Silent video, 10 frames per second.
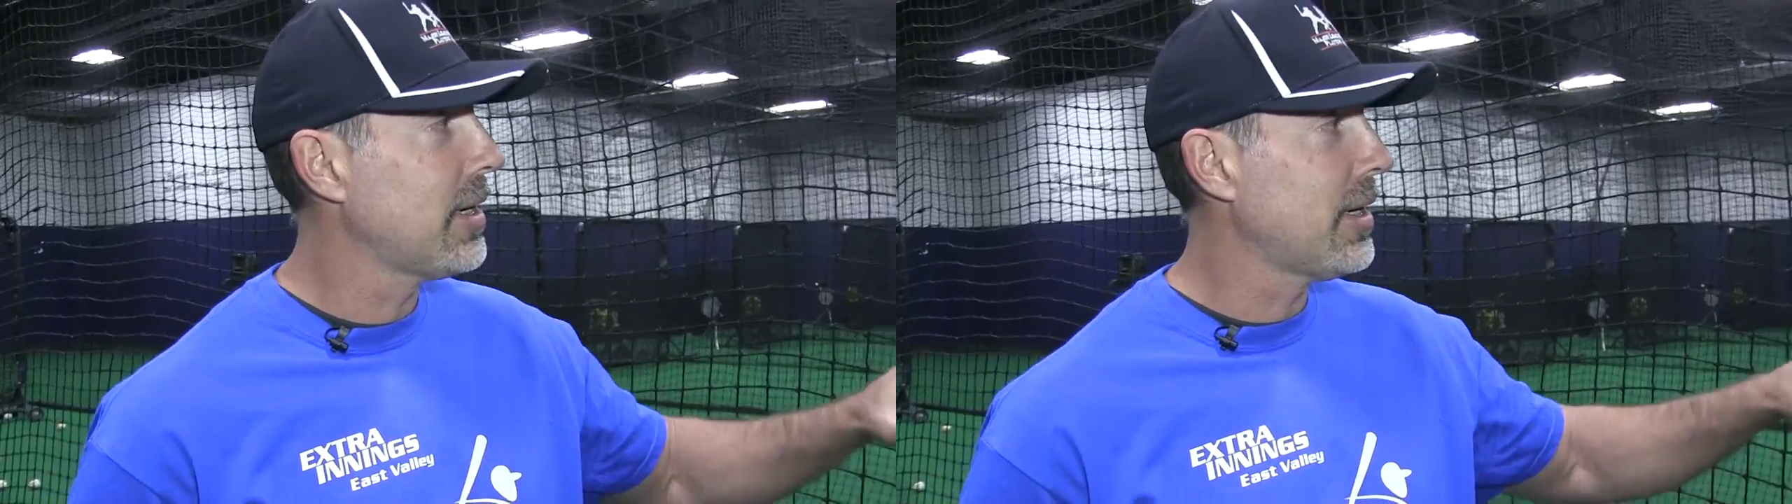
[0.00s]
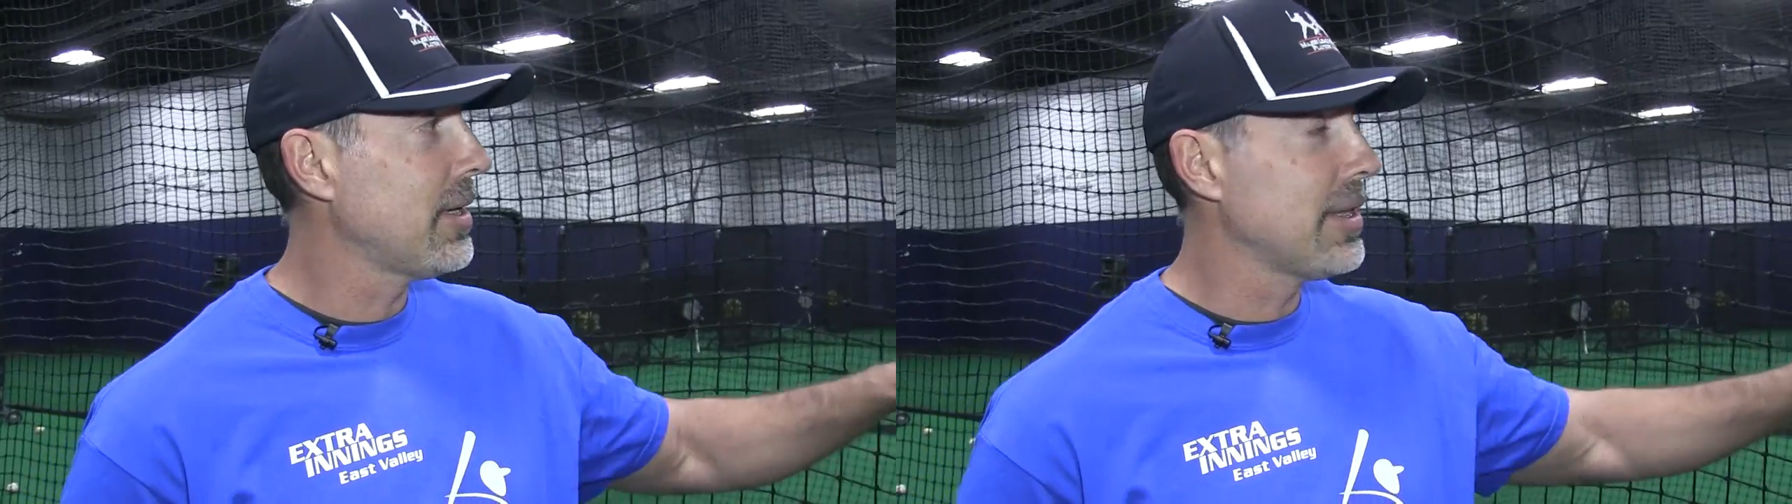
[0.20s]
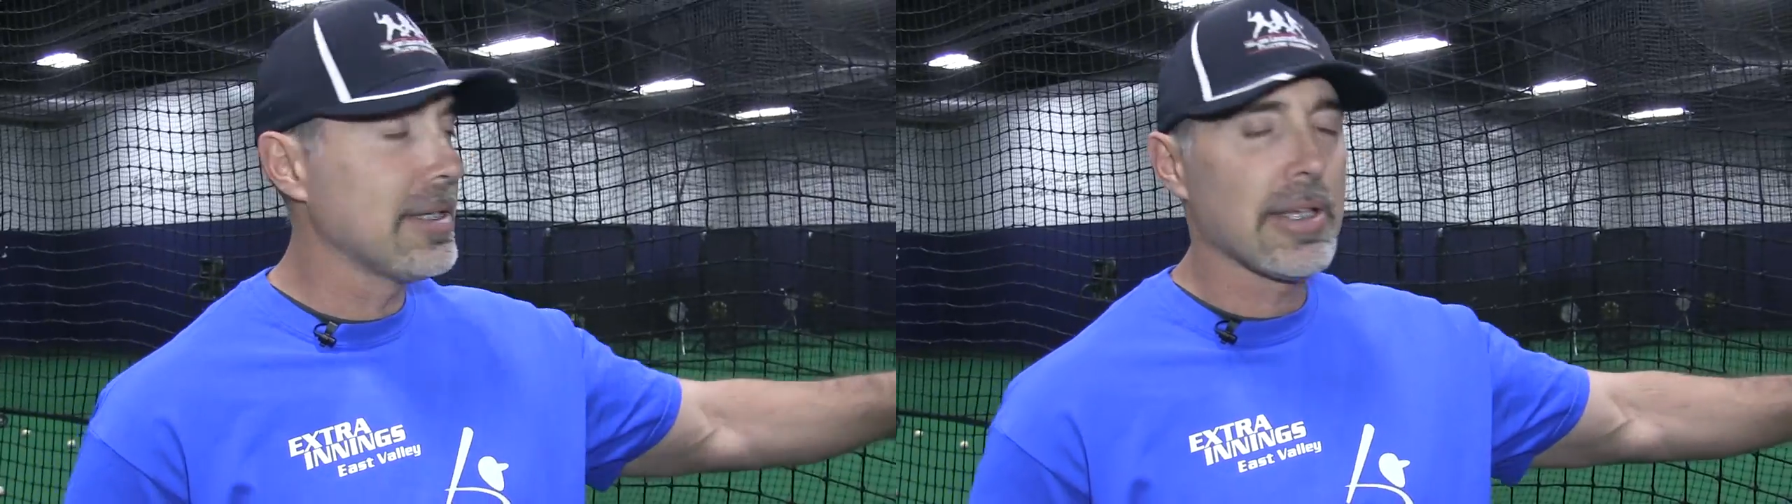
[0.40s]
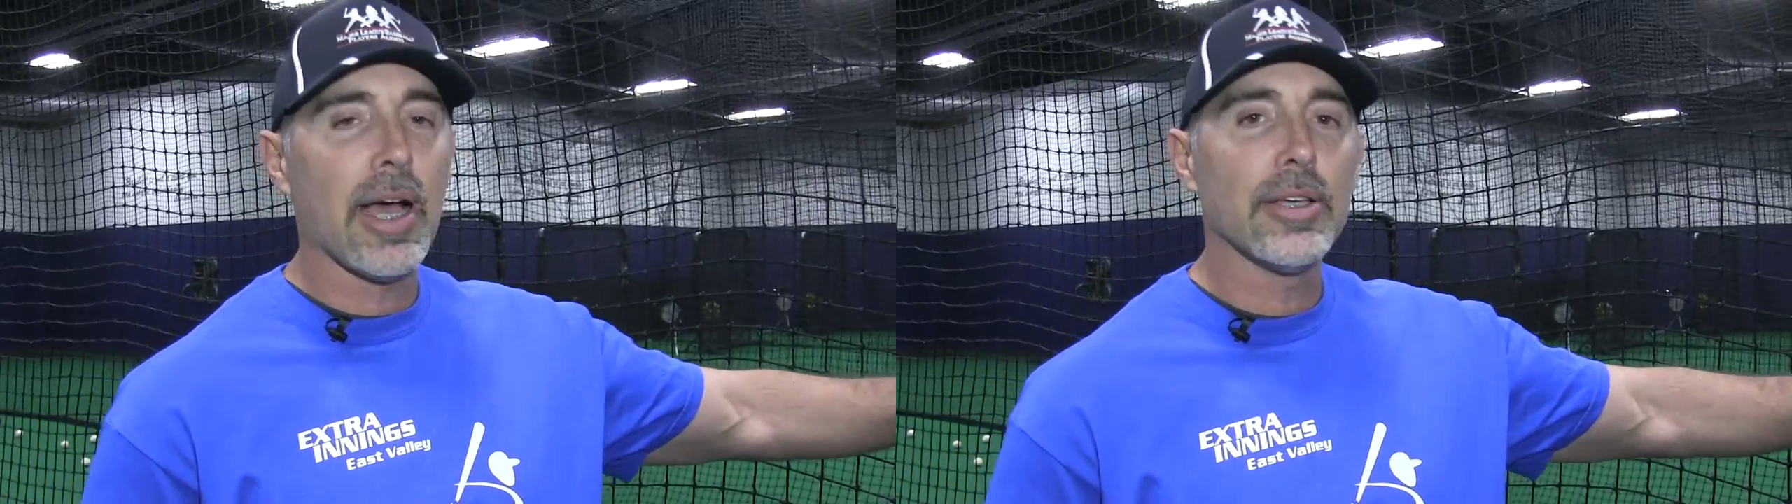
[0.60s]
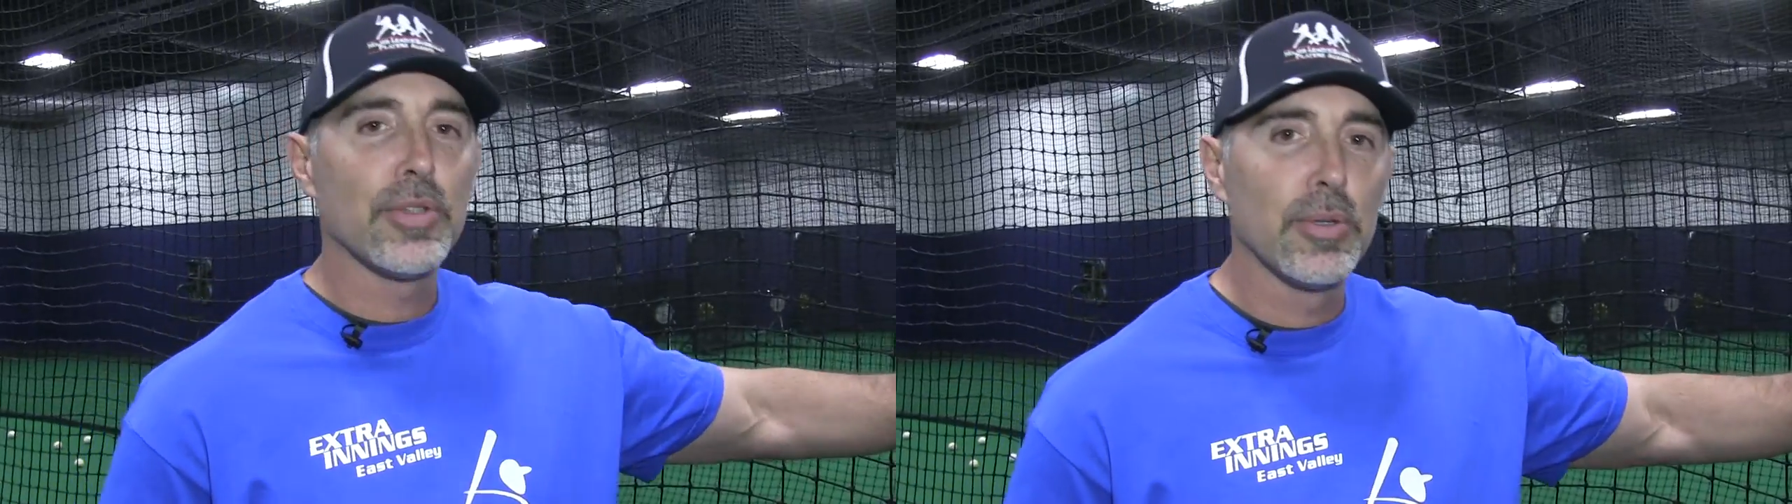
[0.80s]
uh, these
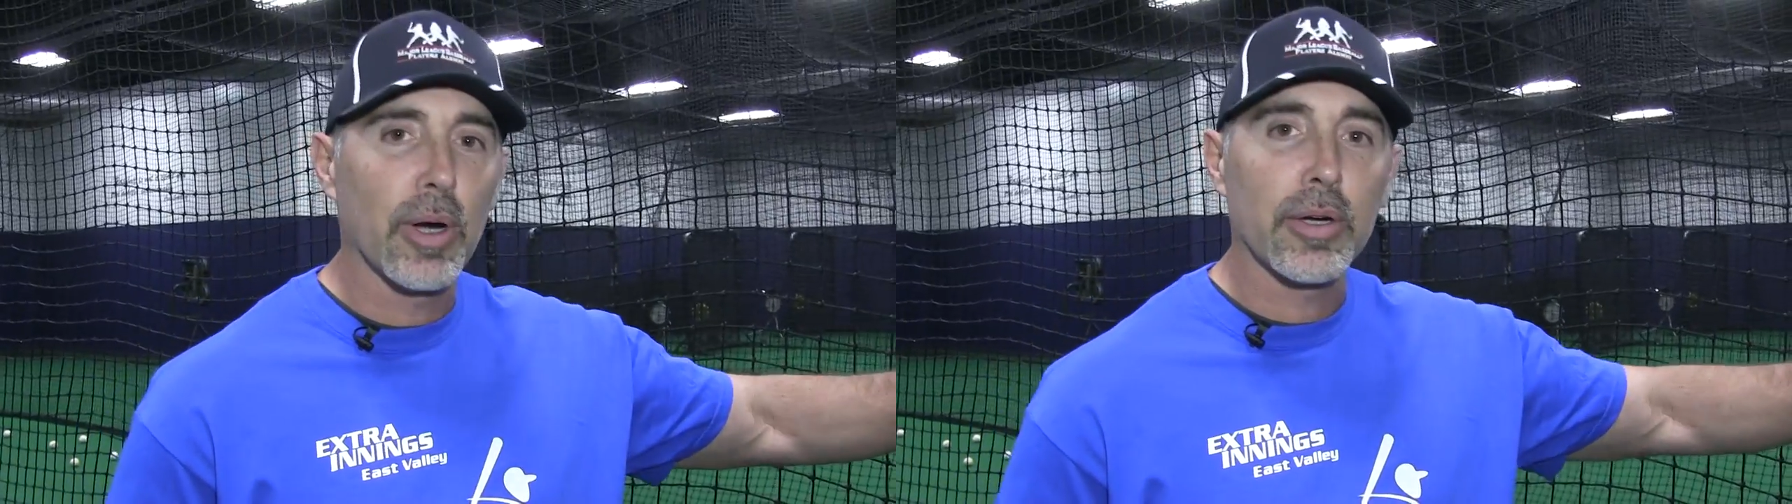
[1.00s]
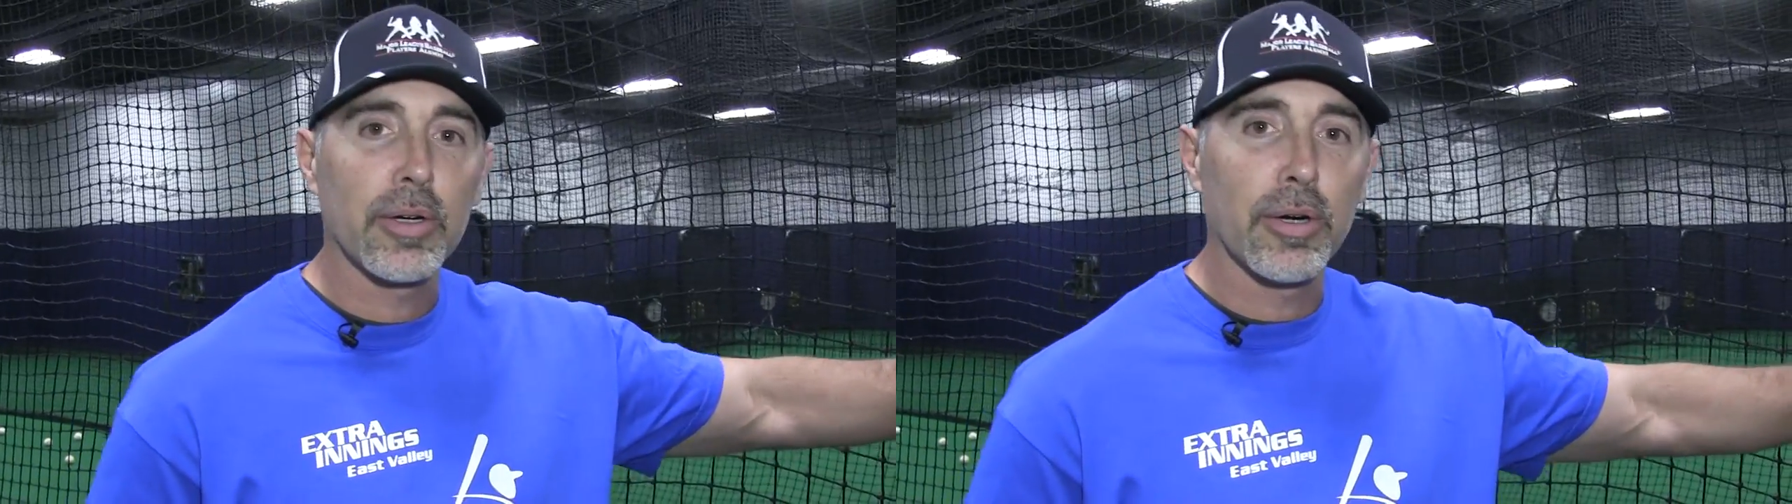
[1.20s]
guys who are